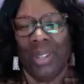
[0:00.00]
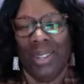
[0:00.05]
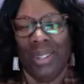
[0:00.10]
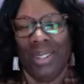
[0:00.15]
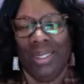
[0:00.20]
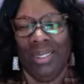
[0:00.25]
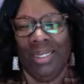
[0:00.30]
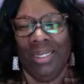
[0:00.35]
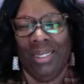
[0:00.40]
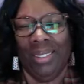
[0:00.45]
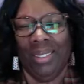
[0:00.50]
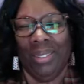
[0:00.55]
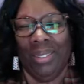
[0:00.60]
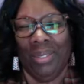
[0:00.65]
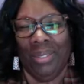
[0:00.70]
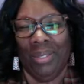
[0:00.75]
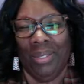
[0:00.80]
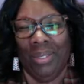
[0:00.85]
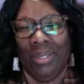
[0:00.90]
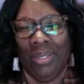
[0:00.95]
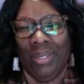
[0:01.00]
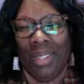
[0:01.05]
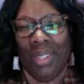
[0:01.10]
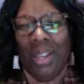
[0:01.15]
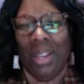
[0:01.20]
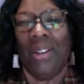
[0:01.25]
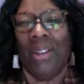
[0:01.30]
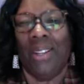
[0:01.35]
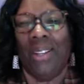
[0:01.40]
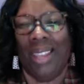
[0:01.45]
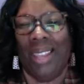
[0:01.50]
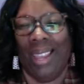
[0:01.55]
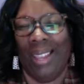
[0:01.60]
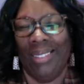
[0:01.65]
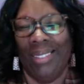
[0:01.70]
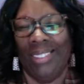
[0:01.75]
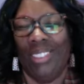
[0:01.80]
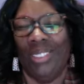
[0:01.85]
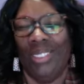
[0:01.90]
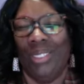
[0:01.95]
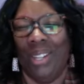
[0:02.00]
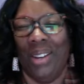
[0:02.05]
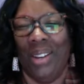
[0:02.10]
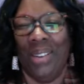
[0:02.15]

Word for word: you'll want my book I've oh, got you All